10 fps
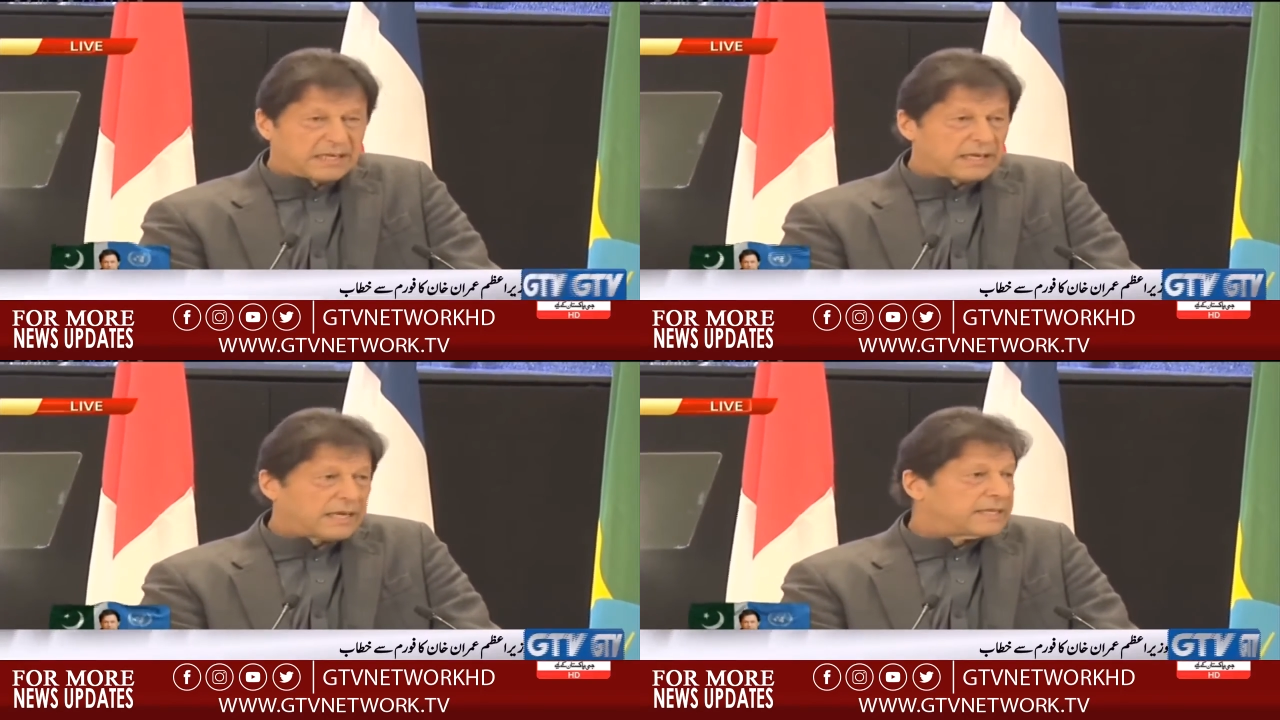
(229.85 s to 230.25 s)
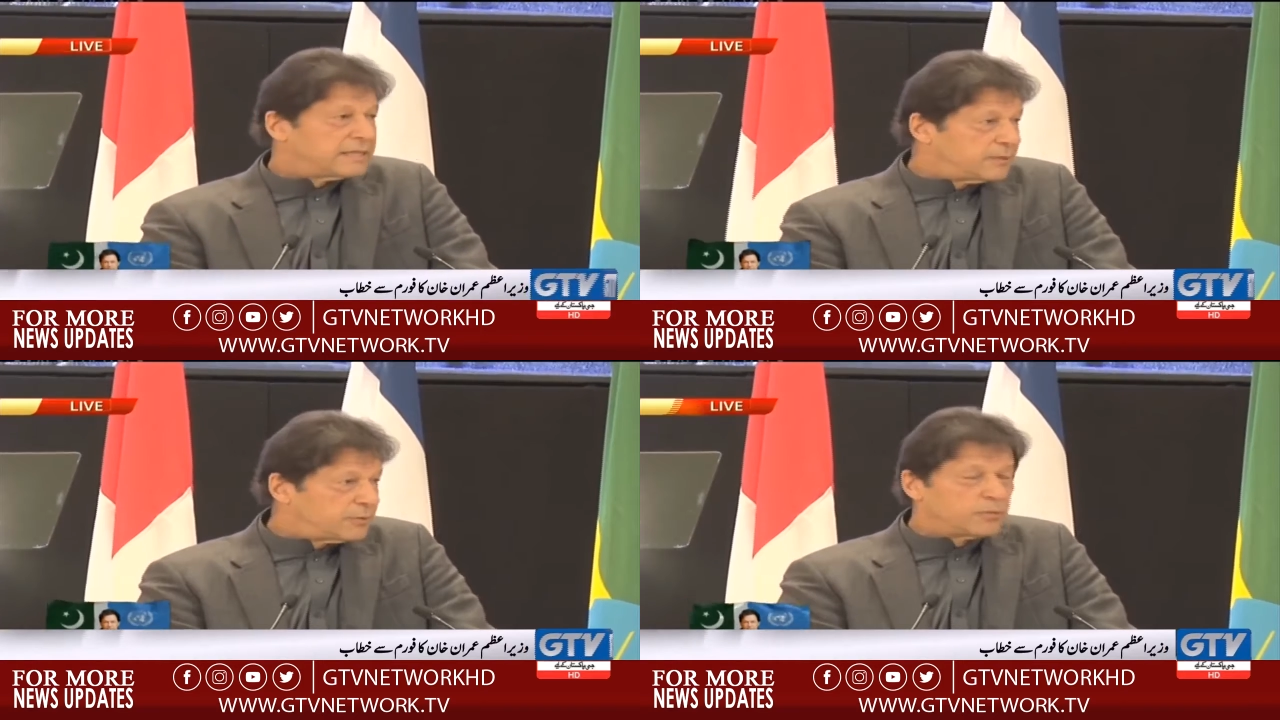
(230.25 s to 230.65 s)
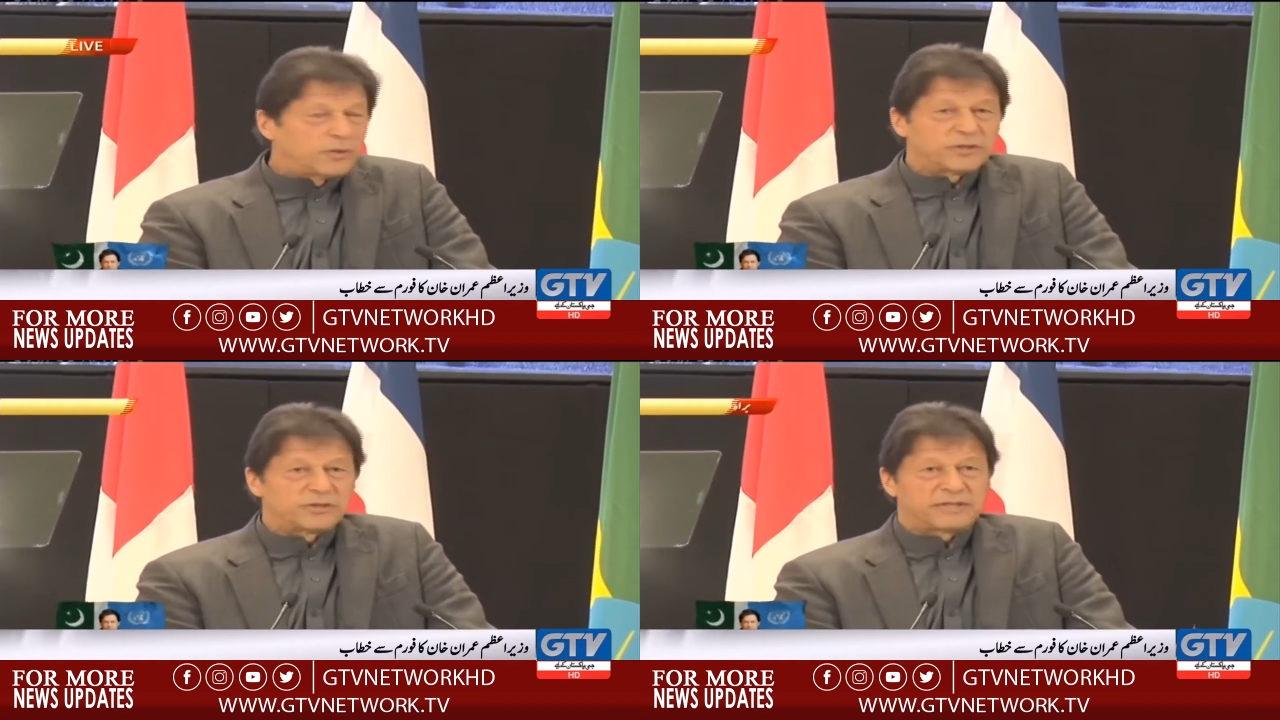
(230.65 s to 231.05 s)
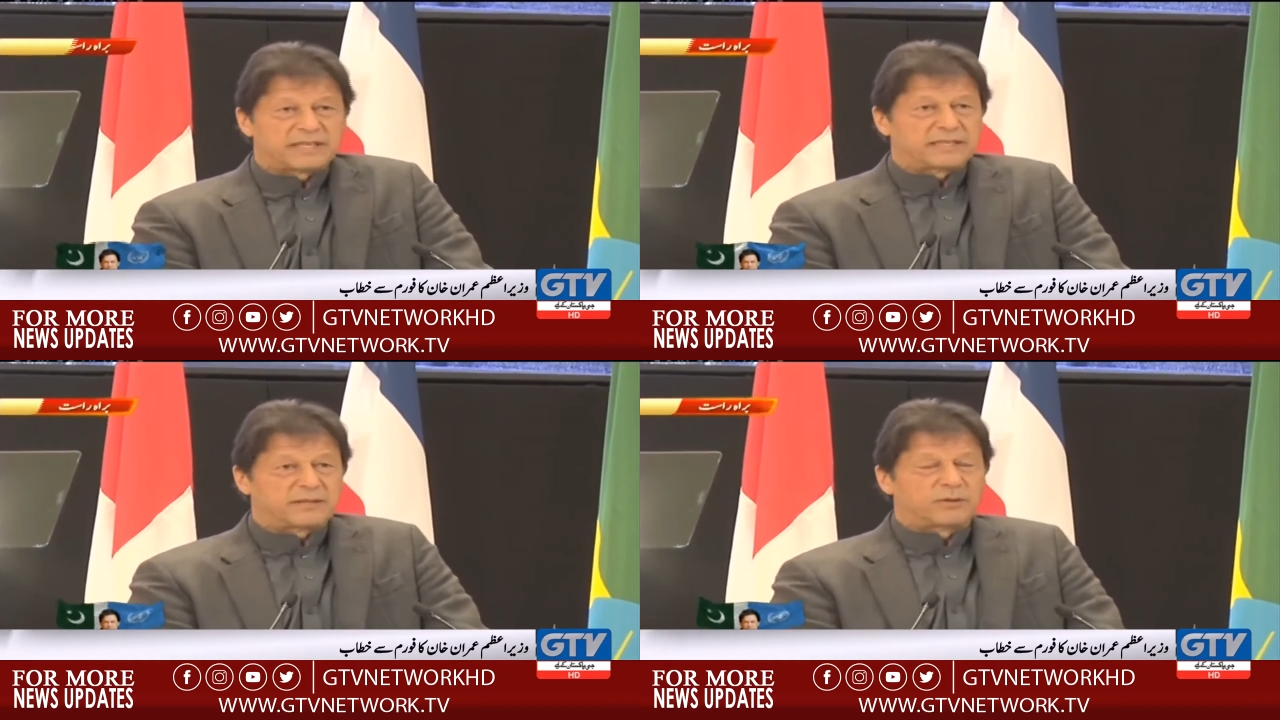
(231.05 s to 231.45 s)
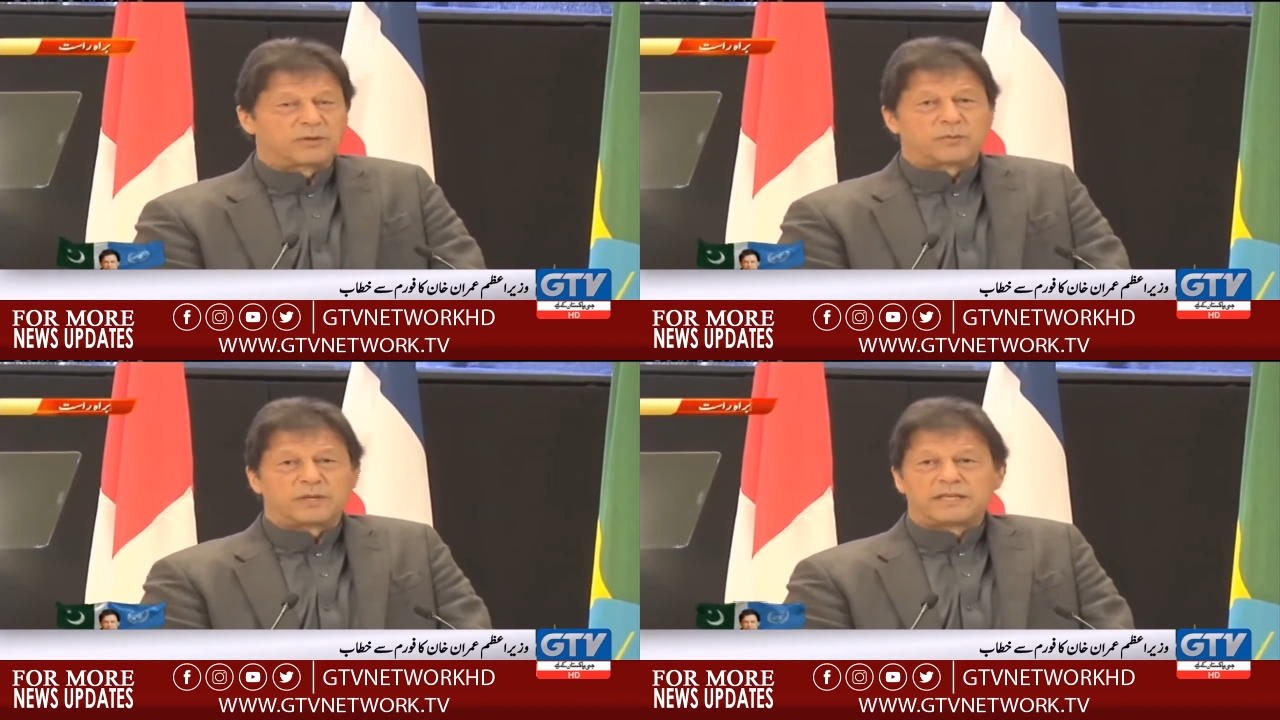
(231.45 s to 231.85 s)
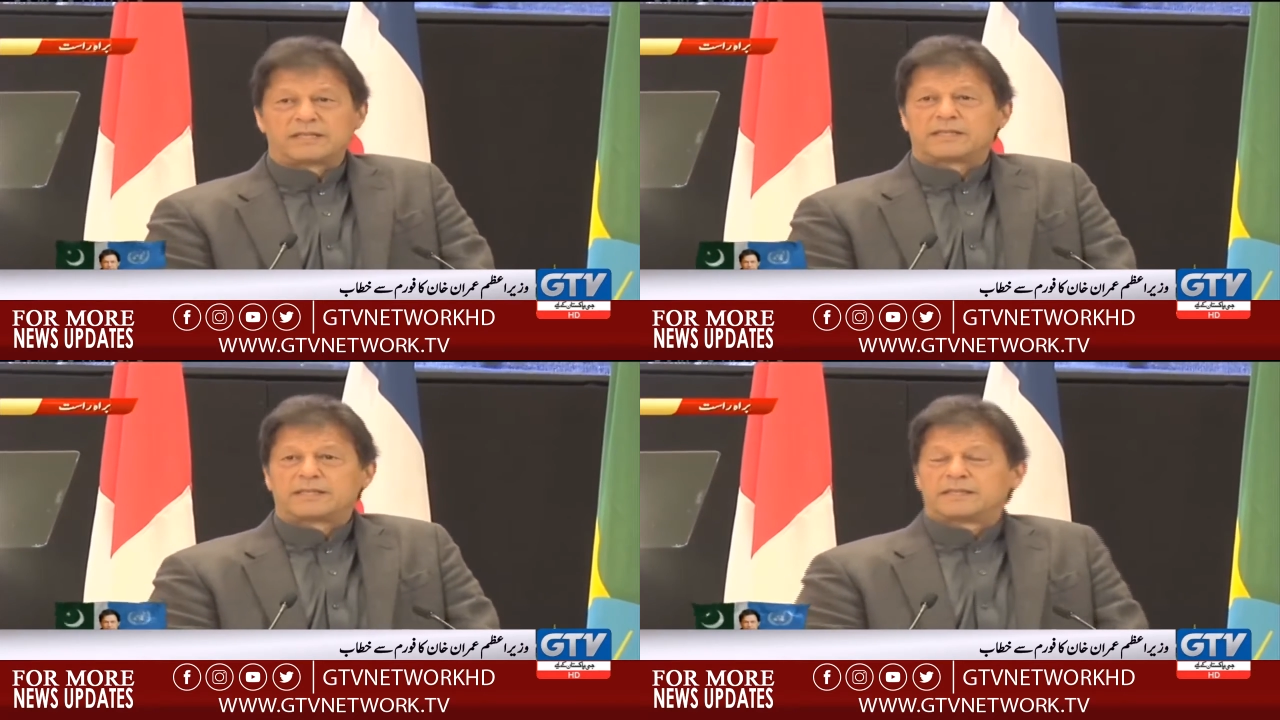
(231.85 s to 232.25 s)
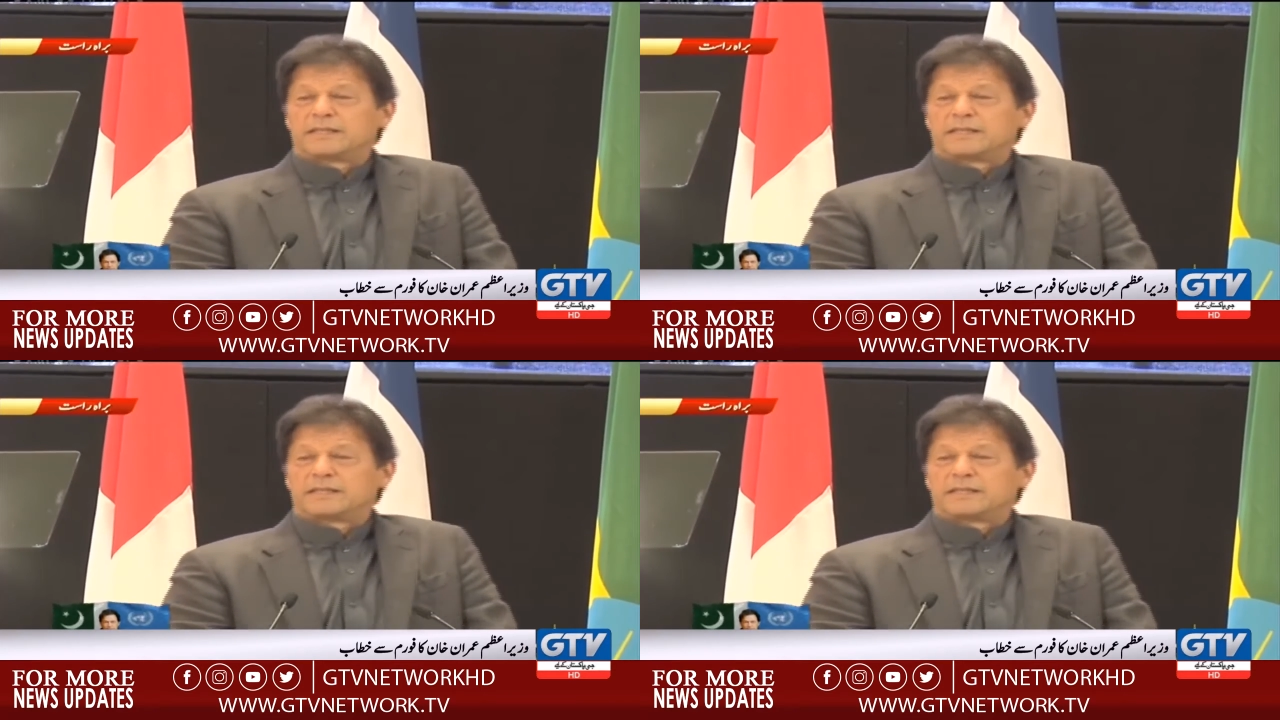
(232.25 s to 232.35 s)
and I do want to tell the whole world